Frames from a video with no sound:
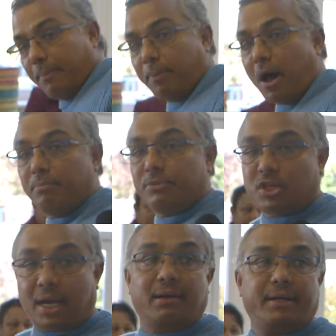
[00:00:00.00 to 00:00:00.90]
palm
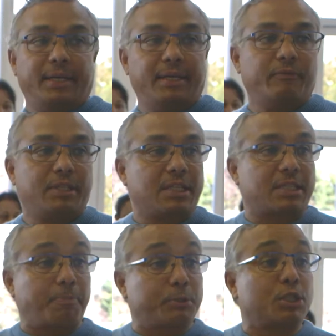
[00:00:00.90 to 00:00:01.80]
jaggery, which is
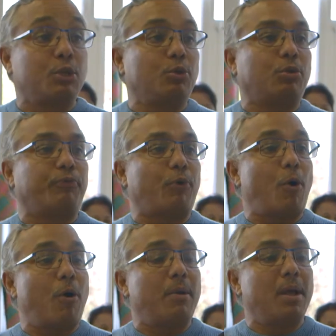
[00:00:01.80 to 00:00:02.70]
substitute
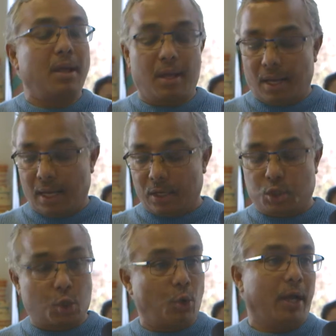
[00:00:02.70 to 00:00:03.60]
for
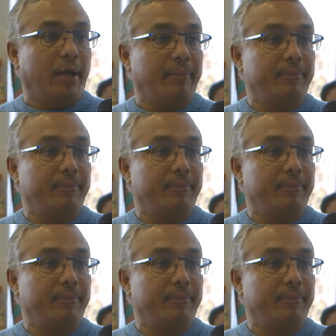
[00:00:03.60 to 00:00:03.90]
sugar.